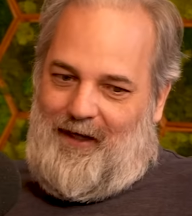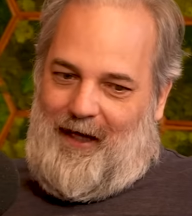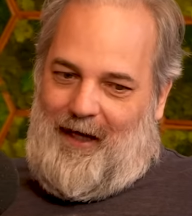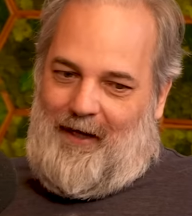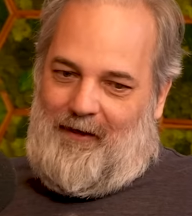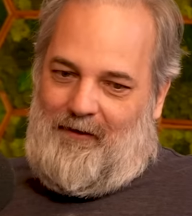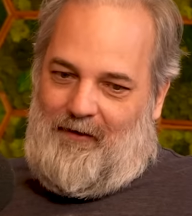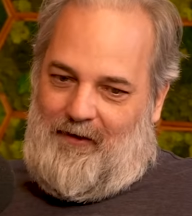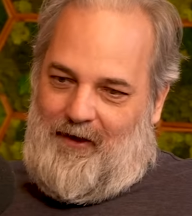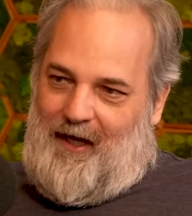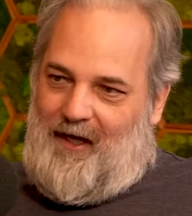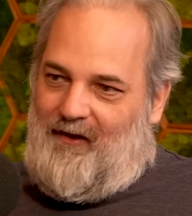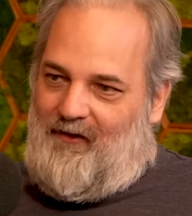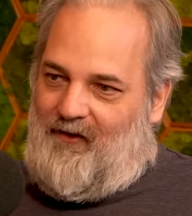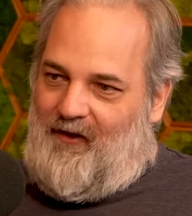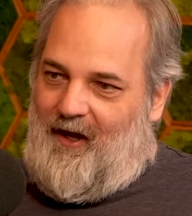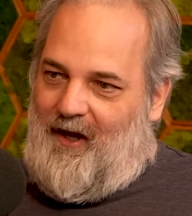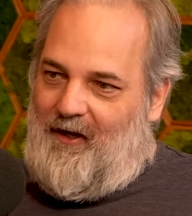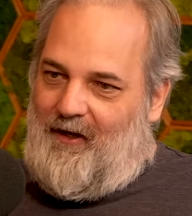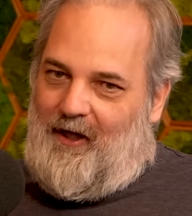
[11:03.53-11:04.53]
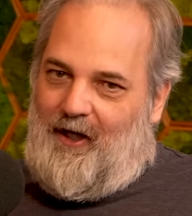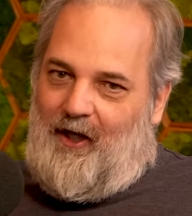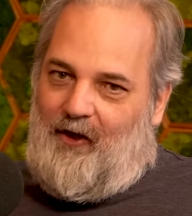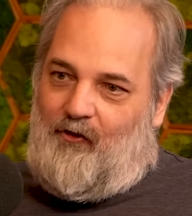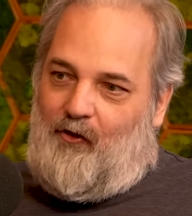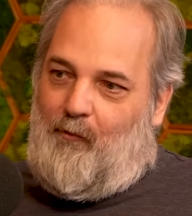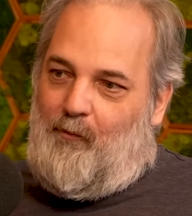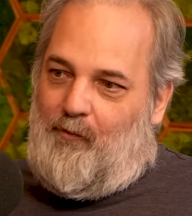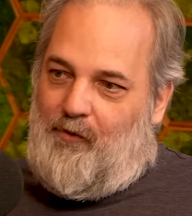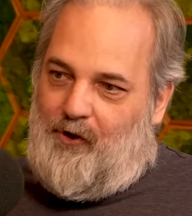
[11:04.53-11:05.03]
and they said
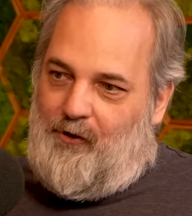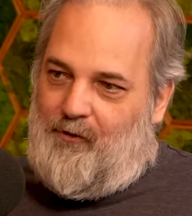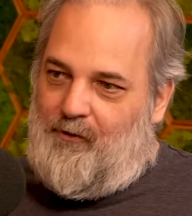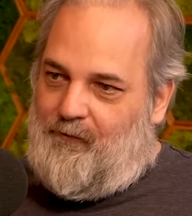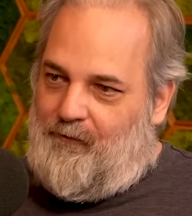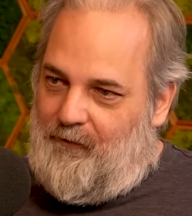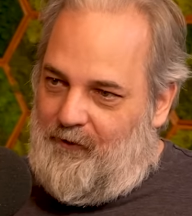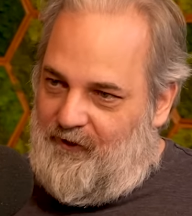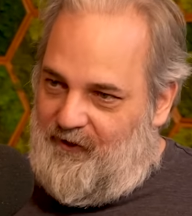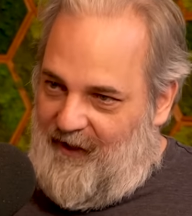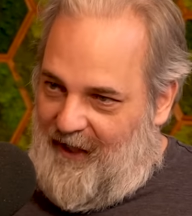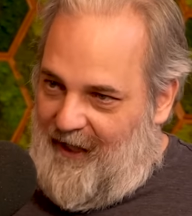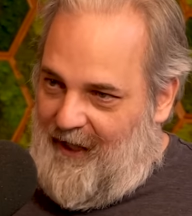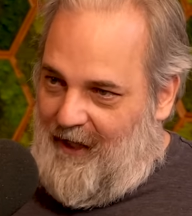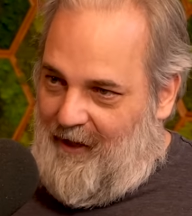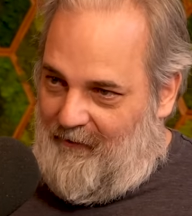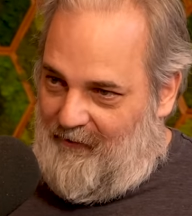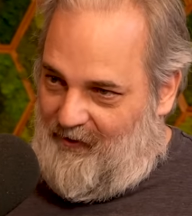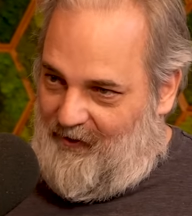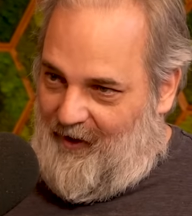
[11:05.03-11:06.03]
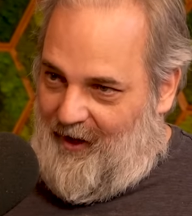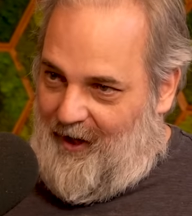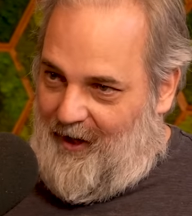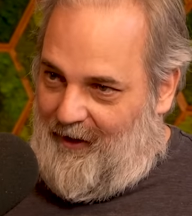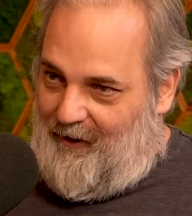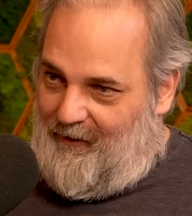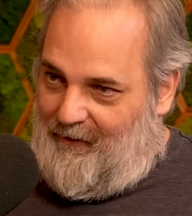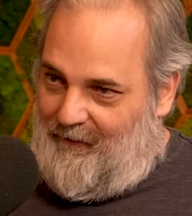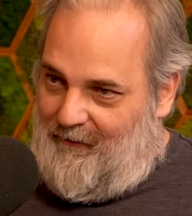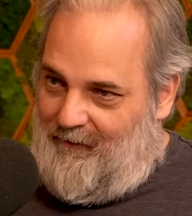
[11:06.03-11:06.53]
it's a beautiful day
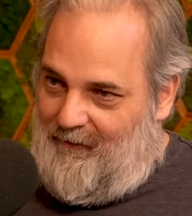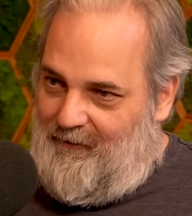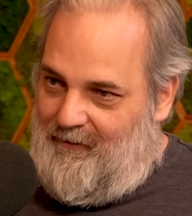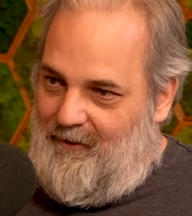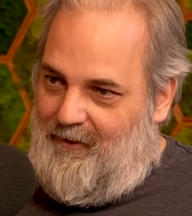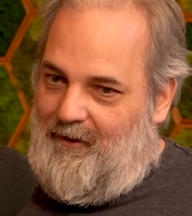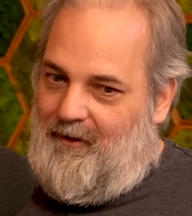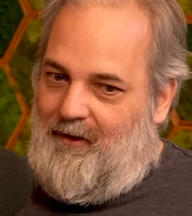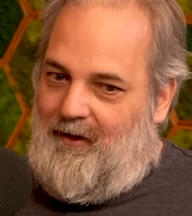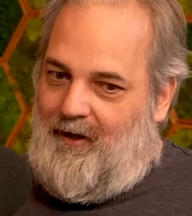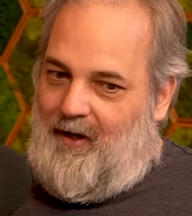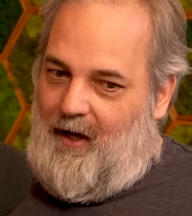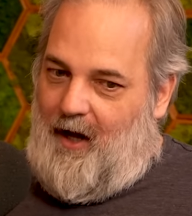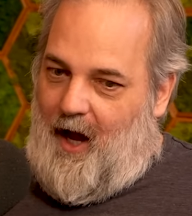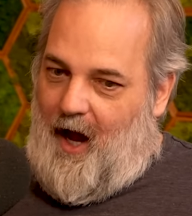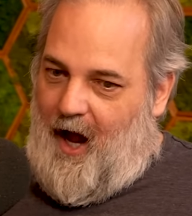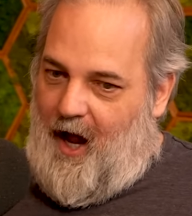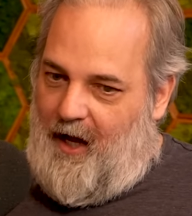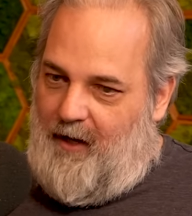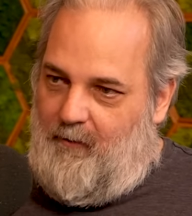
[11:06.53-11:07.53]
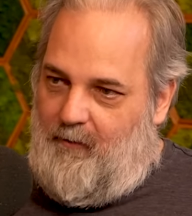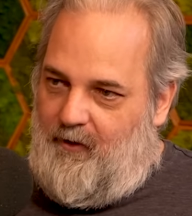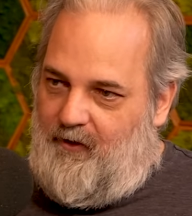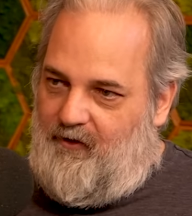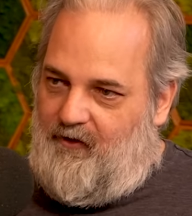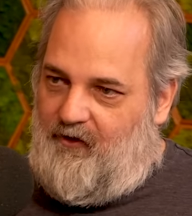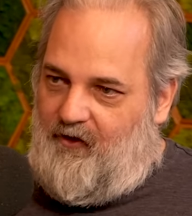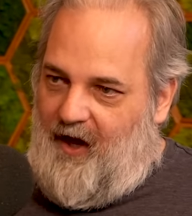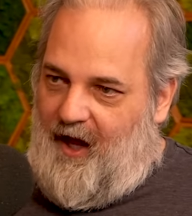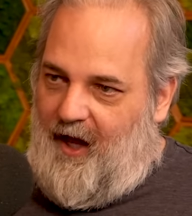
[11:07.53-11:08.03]
outside, I
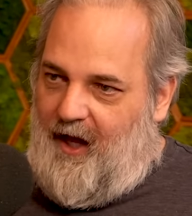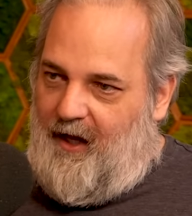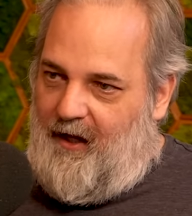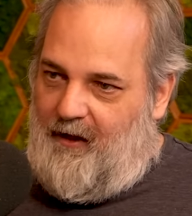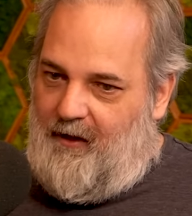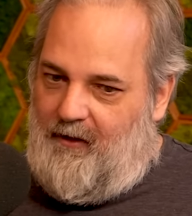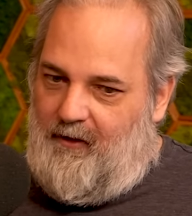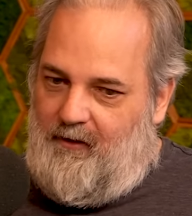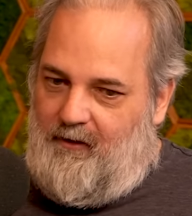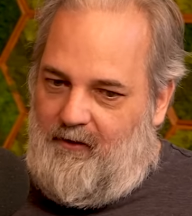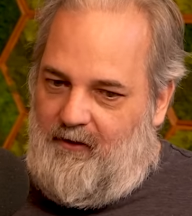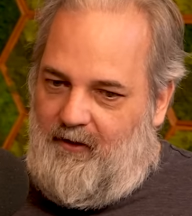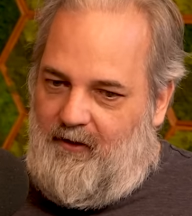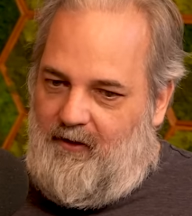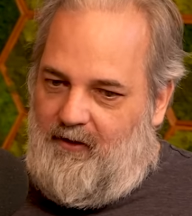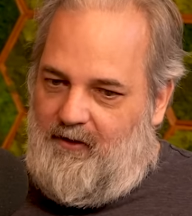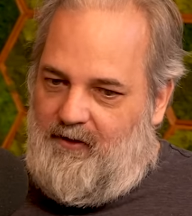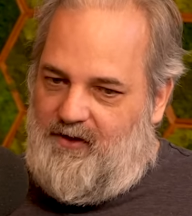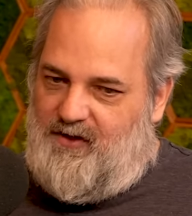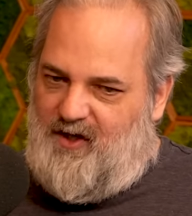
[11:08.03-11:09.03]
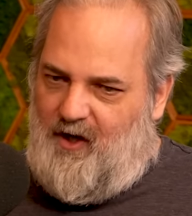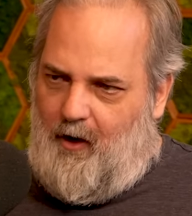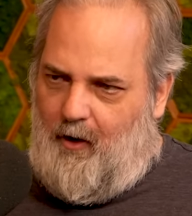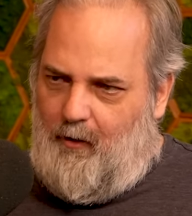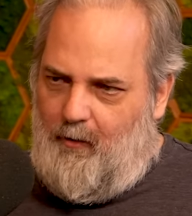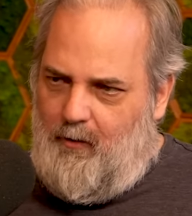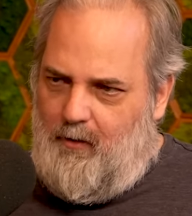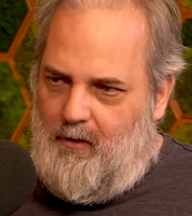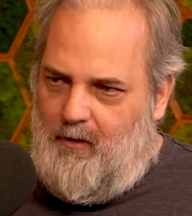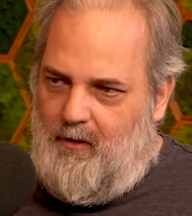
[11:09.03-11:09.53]
would say
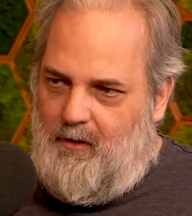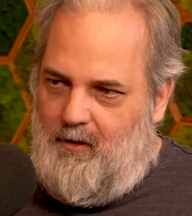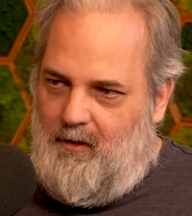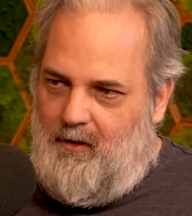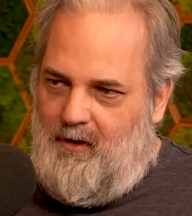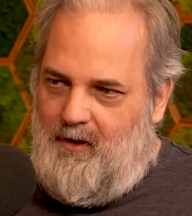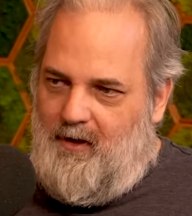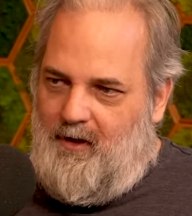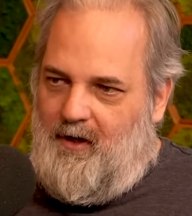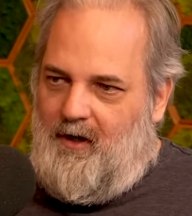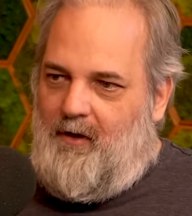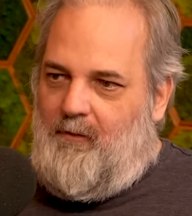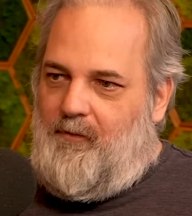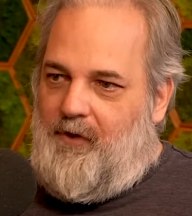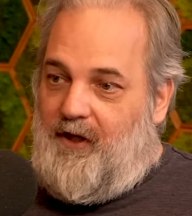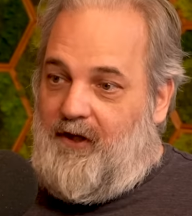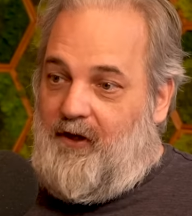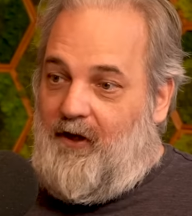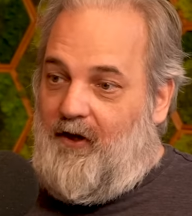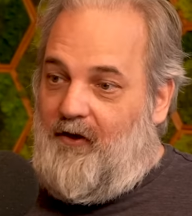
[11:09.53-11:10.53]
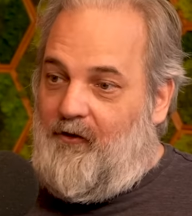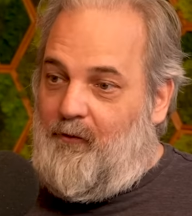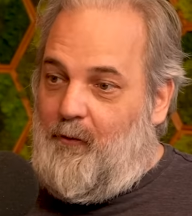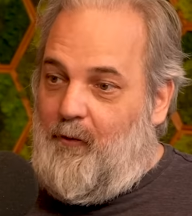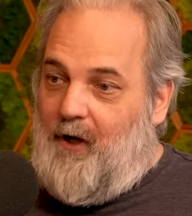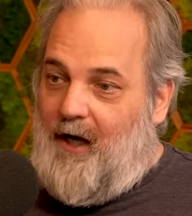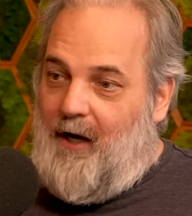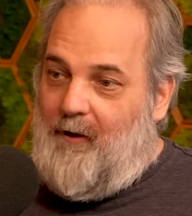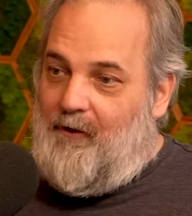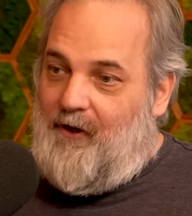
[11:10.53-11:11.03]
so, because
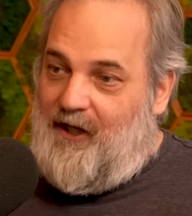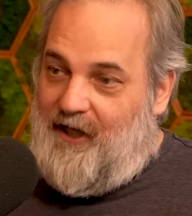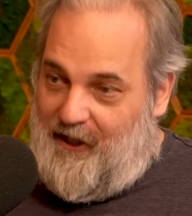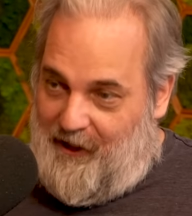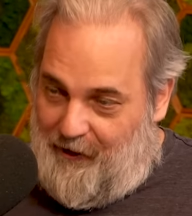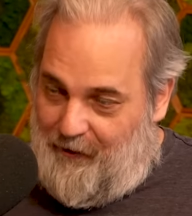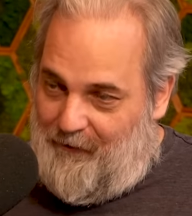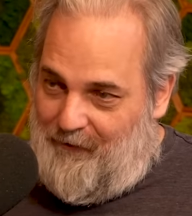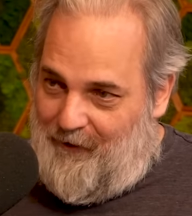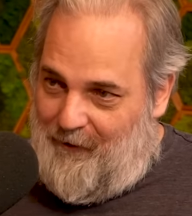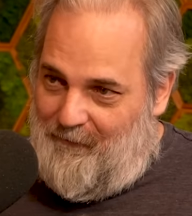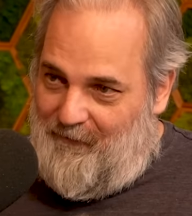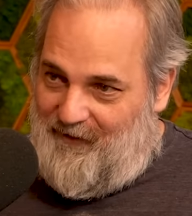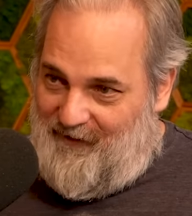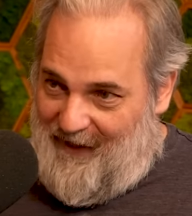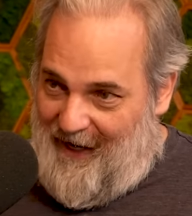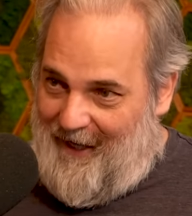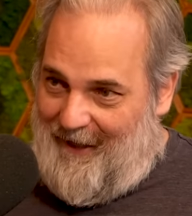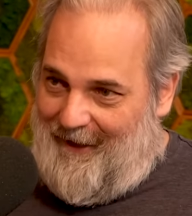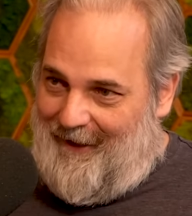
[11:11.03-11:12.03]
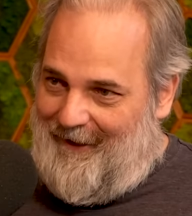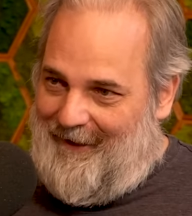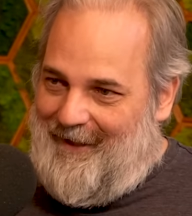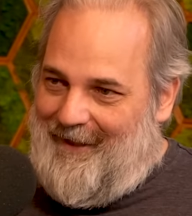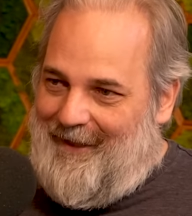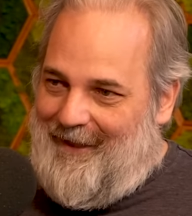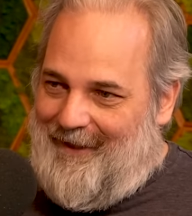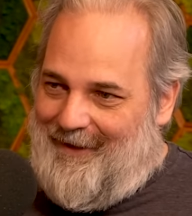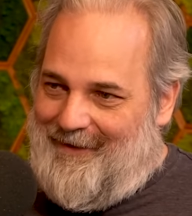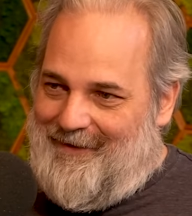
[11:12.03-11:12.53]
what I would hear them saying
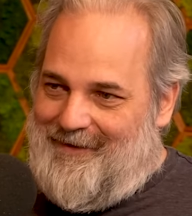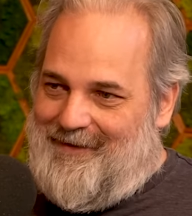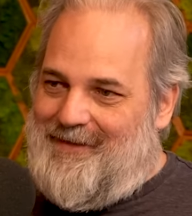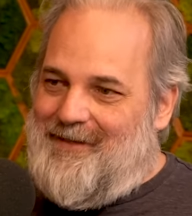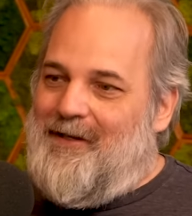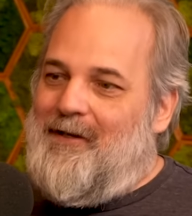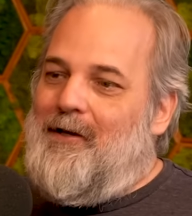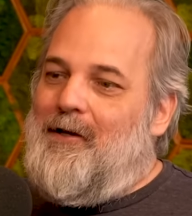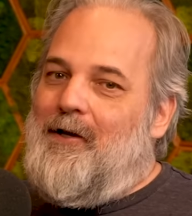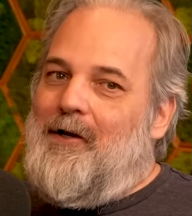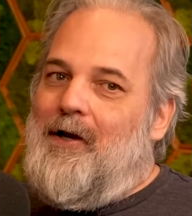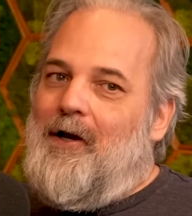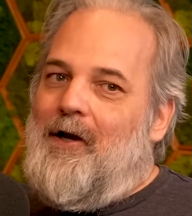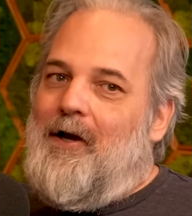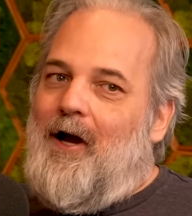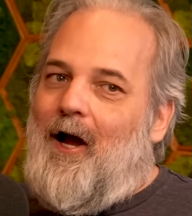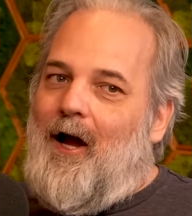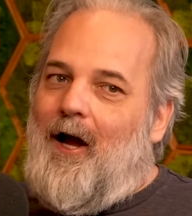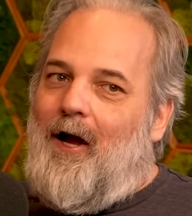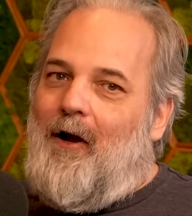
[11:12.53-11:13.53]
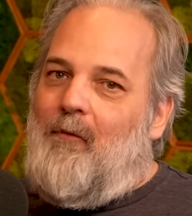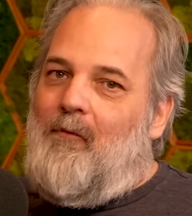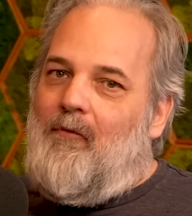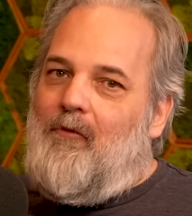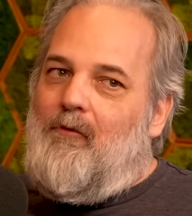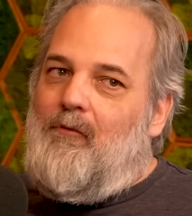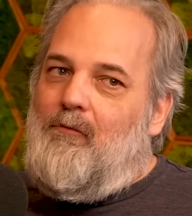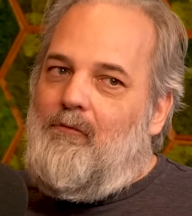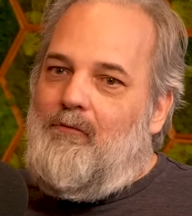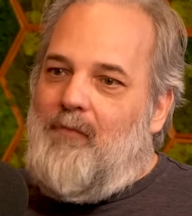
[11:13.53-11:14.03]
is,
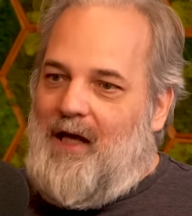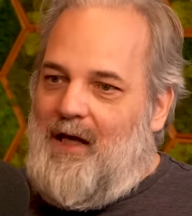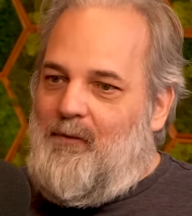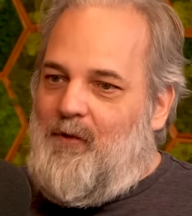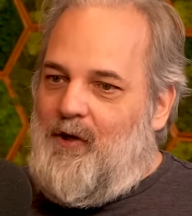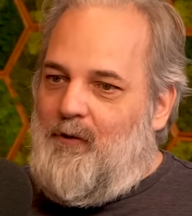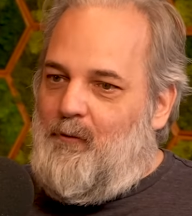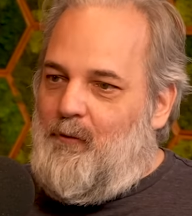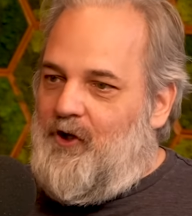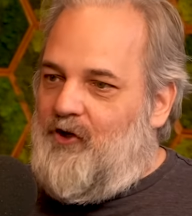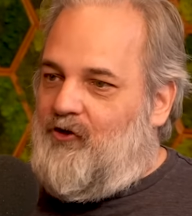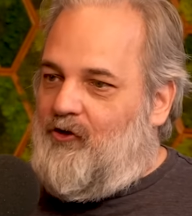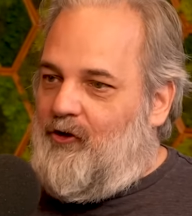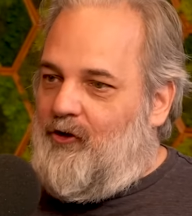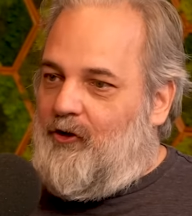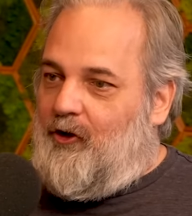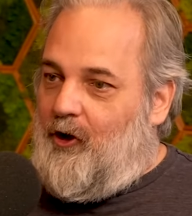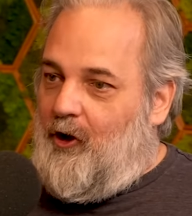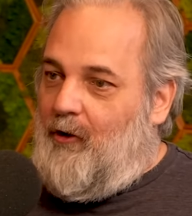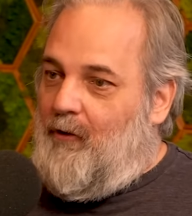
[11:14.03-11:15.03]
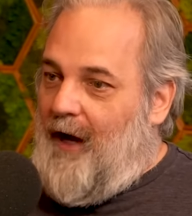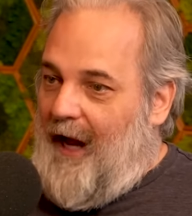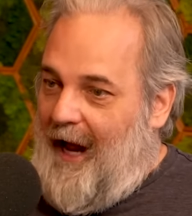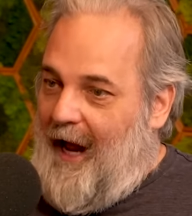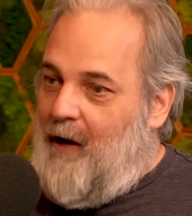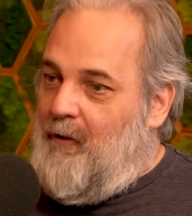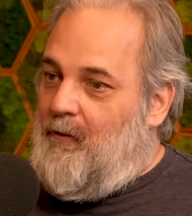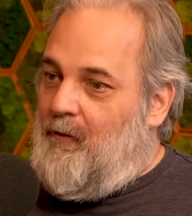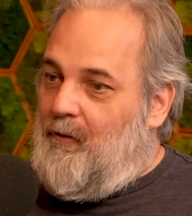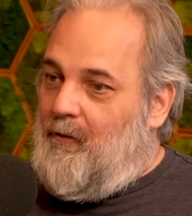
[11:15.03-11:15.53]
maybe we should go
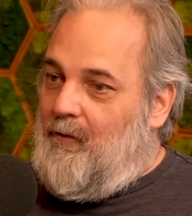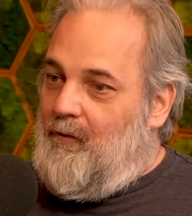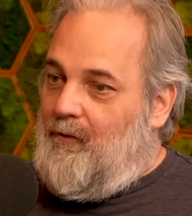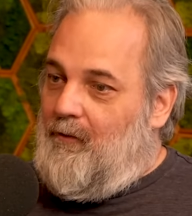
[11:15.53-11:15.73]
out,